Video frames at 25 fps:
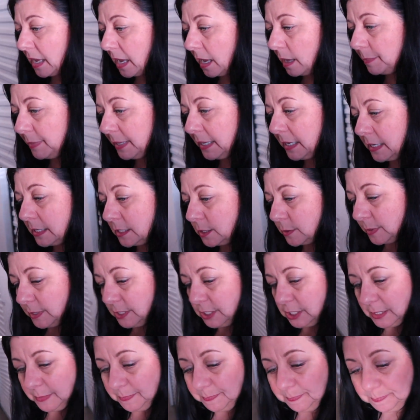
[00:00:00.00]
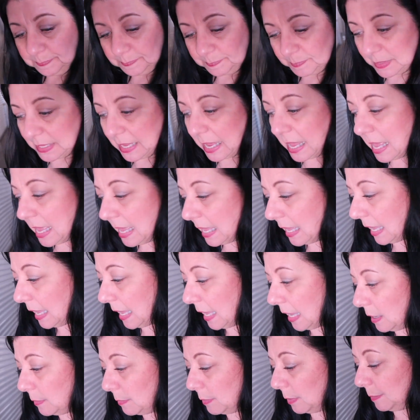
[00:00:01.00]
I'll be honest with you.
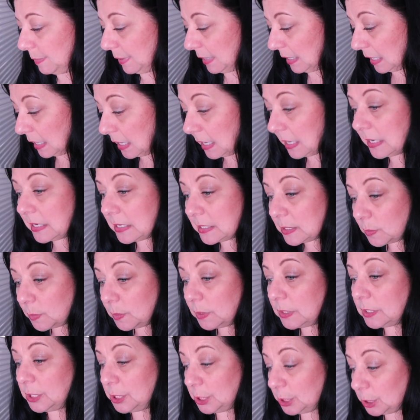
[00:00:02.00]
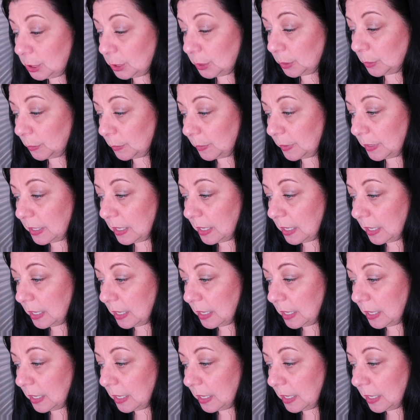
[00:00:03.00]
I will be honest with you.